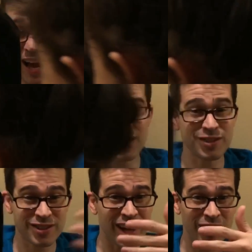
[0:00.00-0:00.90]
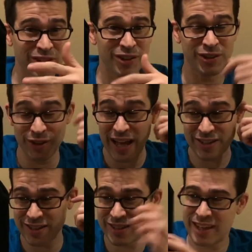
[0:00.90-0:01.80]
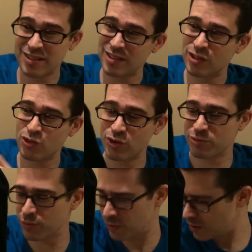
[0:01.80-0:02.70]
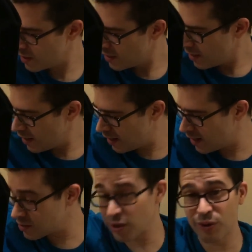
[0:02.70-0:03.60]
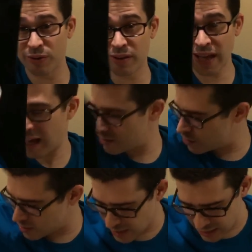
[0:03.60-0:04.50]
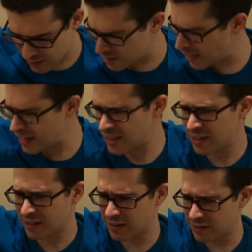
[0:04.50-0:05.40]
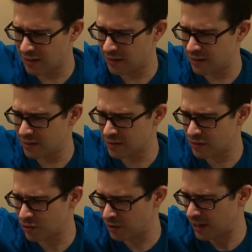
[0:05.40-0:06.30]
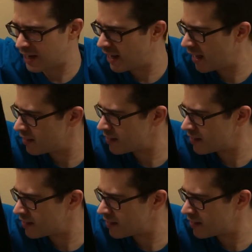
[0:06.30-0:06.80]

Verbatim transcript: I wasn't just telling her to do that. She's kissing the stormtrooper. Uh, so yeah, she's got this. I think this is a certain kind of hat.